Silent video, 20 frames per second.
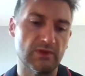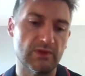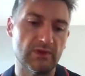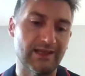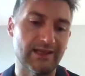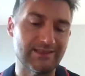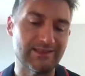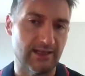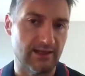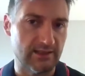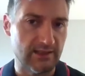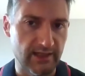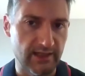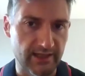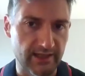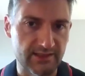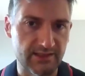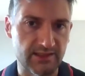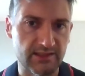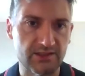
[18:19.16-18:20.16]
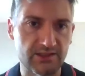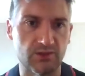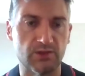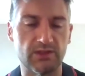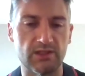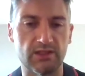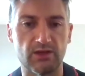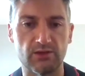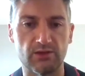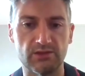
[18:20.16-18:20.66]
data analysis
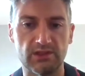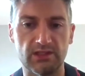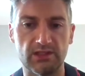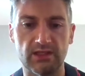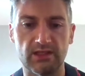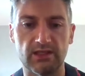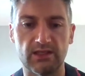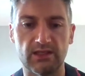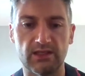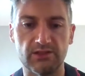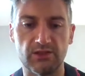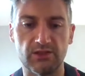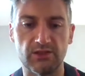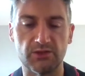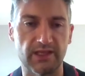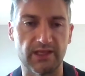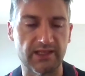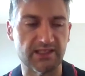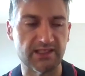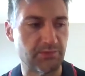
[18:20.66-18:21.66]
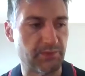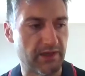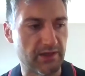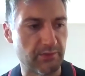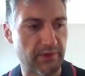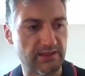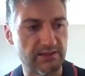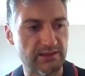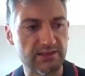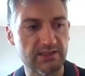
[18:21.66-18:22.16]
on those
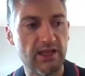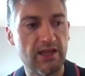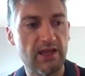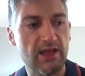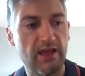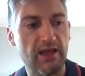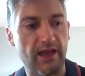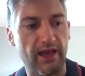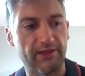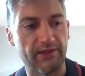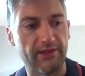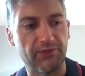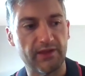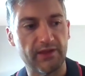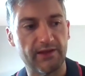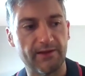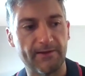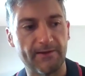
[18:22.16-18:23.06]
experiments, and